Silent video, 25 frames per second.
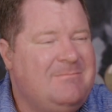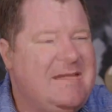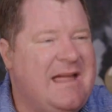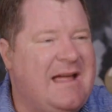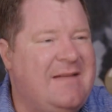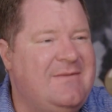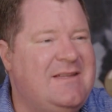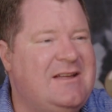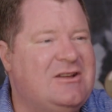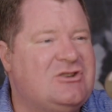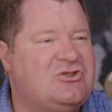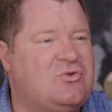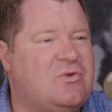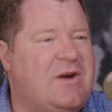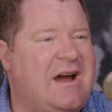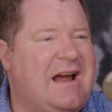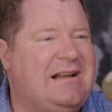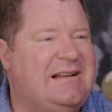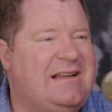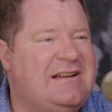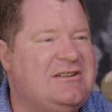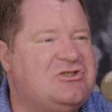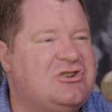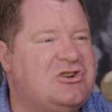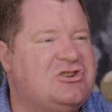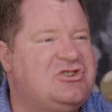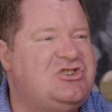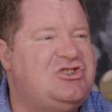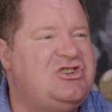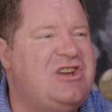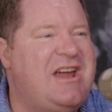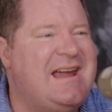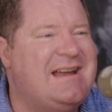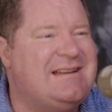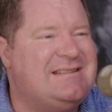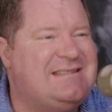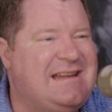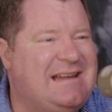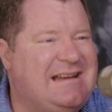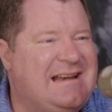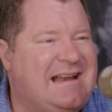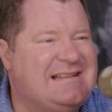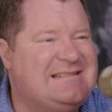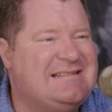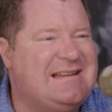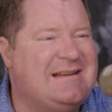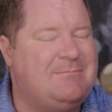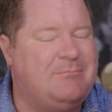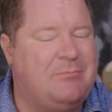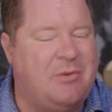and the Israelis are chanting
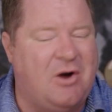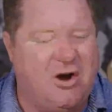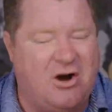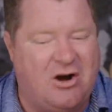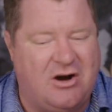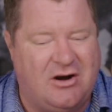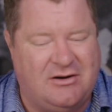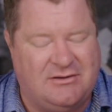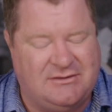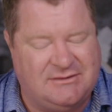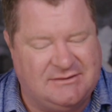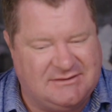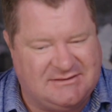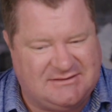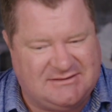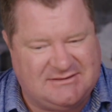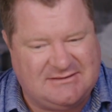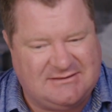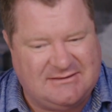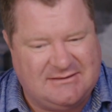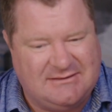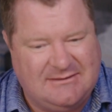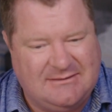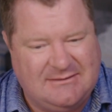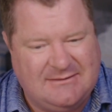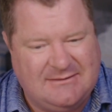as it burns.